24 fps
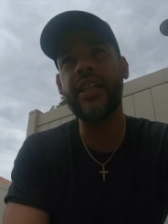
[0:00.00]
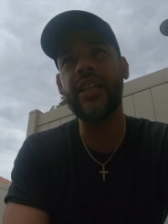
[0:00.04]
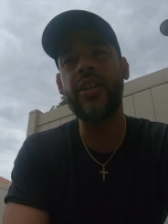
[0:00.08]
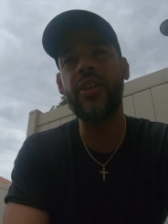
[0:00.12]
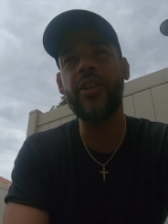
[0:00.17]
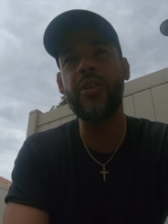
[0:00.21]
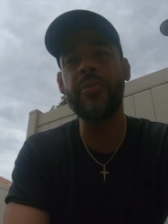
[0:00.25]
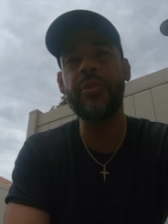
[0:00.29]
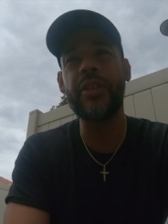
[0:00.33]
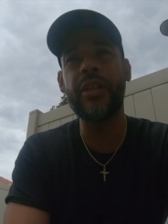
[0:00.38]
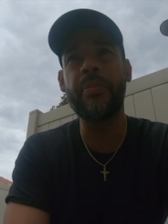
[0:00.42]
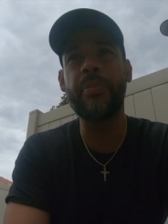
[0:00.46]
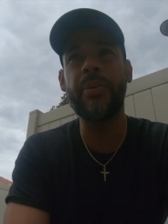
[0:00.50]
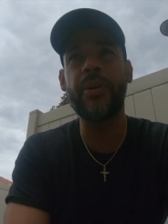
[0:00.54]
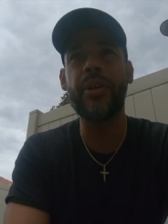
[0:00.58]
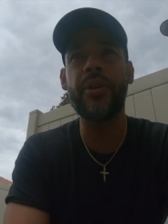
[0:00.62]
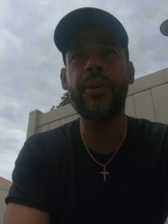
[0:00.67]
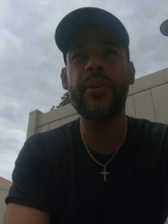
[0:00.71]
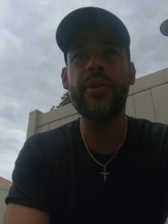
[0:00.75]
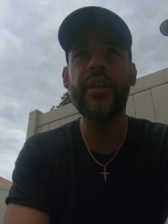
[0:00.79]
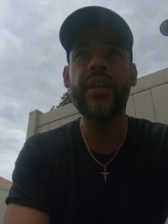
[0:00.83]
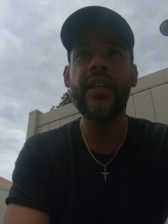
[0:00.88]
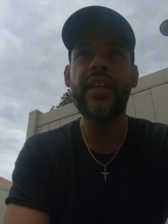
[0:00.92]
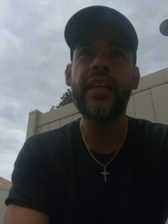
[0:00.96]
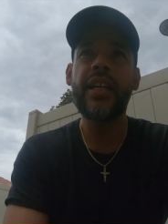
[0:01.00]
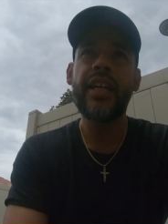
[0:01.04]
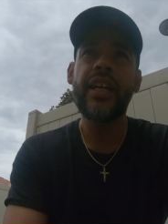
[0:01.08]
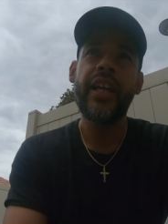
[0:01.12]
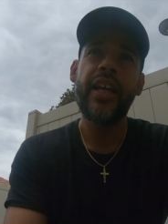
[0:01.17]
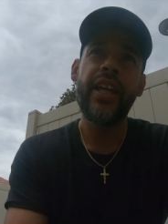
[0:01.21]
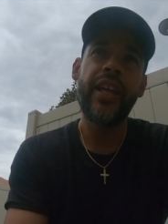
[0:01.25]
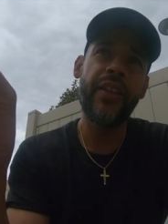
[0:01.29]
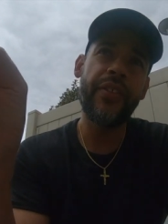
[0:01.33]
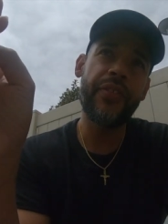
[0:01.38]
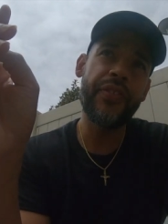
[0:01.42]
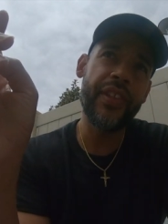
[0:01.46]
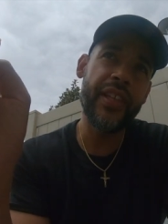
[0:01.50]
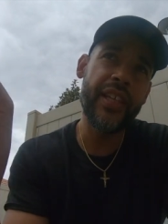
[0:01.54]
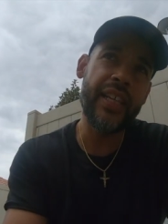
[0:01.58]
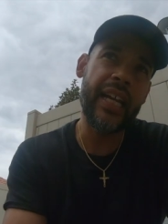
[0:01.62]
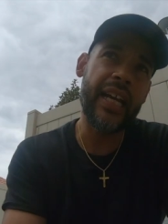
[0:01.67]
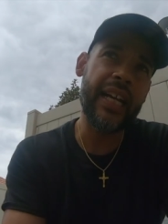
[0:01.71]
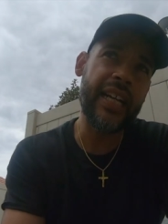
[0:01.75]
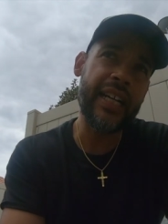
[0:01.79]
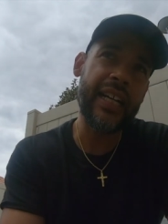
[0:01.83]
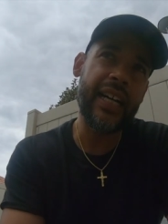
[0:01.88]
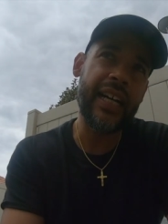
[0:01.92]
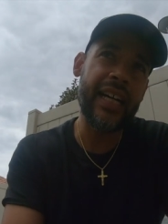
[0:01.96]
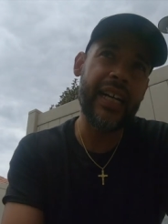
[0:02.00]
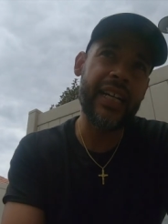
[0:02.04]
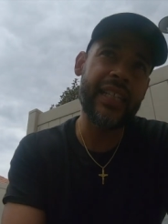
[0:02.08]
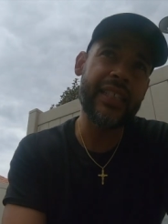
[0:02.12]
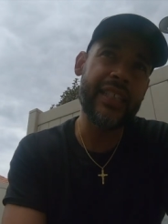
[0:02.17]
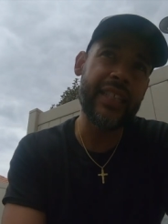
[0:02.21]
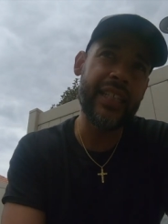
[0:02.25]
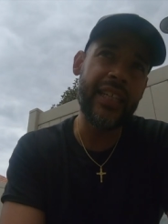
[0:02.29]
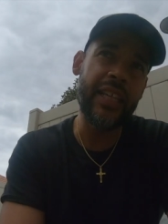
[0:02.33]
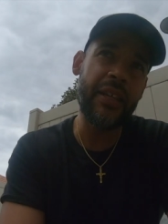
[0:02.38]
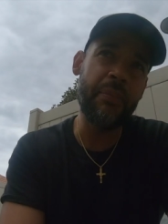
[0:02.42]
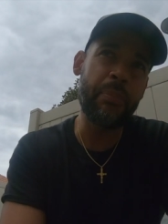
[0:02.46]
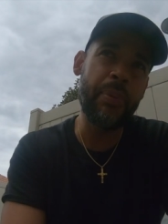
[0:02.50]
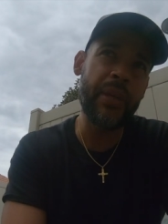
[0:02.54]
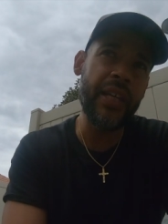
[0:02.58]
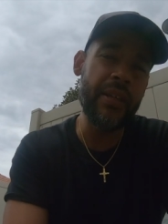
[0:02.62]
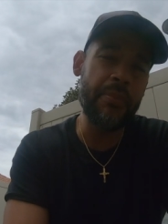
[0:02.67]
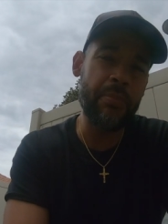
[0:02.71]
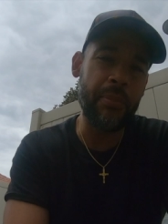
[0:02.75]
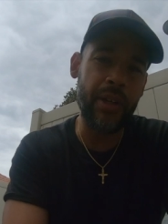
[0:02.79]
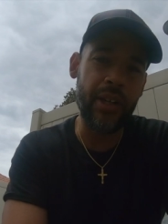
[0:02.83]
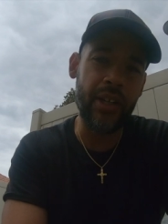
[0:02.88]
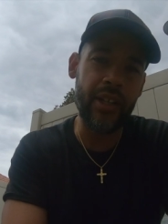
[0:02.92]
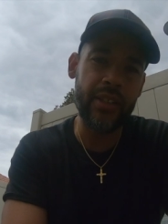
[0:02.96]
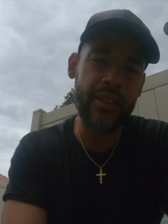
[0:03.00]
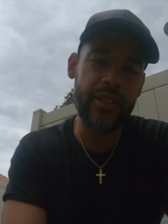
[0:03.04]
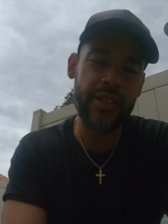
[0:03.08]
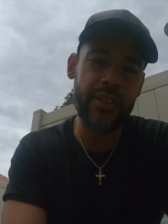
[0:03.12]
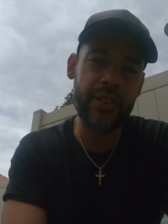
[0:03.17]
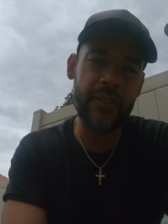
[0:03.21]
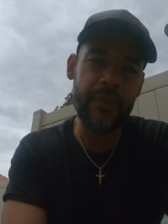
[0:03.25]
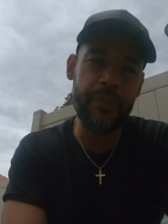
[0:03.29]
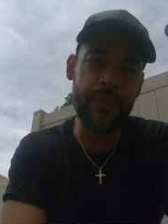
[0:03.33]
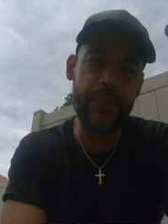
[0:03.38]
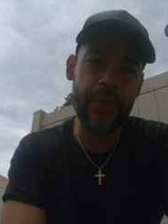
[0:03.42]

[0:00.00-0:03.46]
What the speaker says: Home Depot. And then I got the peat moss.